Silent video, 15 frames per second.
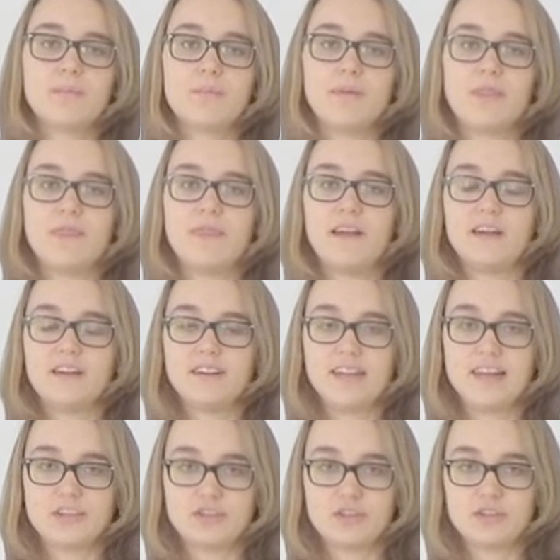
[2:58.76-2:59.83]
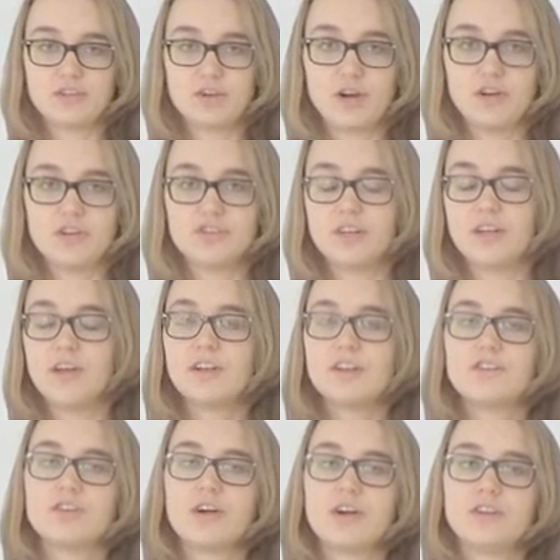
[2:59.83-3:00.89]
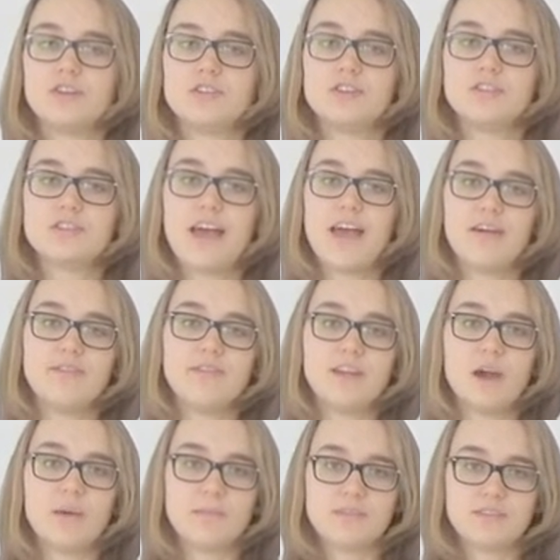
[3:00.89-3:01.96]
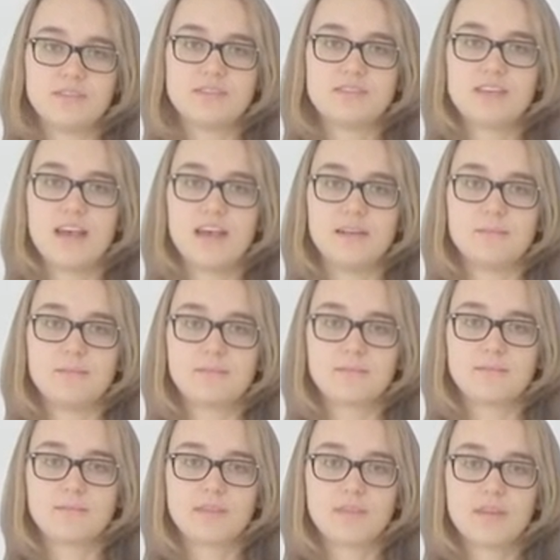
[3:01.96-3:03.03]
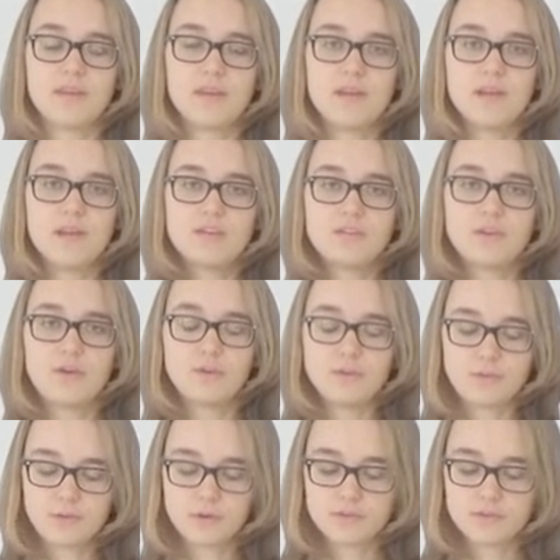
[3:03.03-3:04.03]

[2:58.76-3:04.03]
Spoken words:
but their electric charge and other charges have the opposite sign. So, for